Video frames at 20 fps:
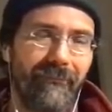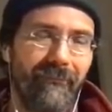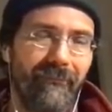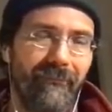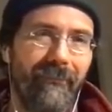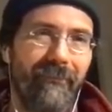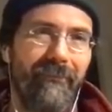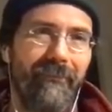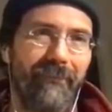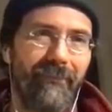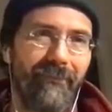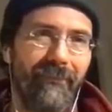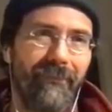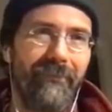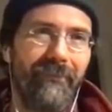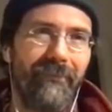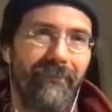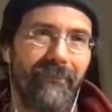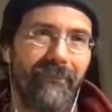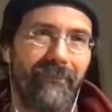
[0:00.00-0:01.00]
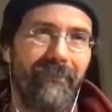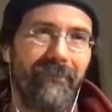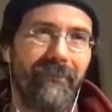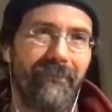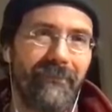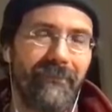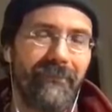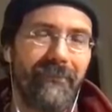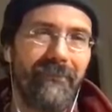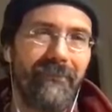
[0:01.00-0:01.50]

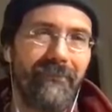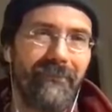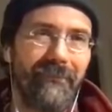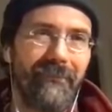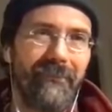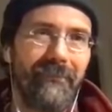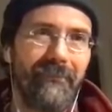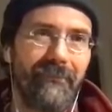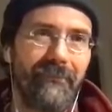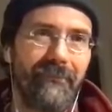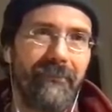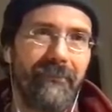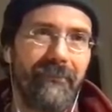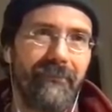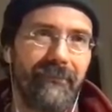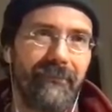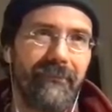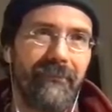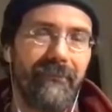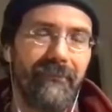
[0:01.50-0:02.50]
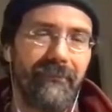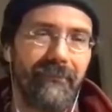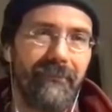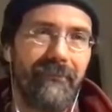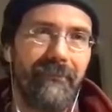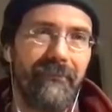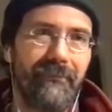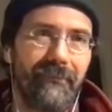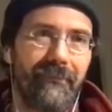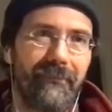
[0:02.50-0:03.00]

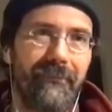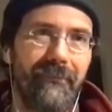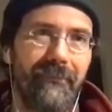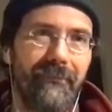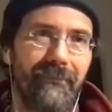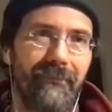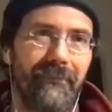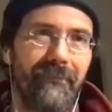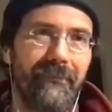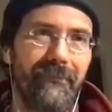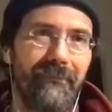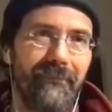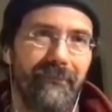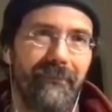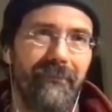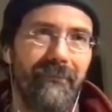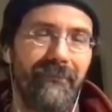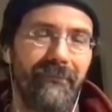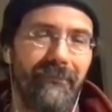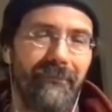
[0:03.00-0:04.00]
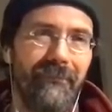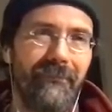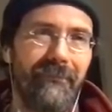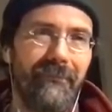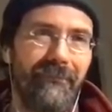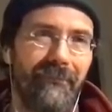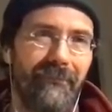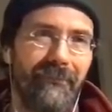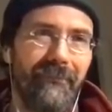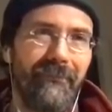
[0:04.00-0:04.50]

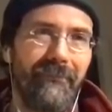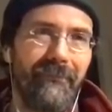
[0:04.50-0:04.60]
This person isn't speaking.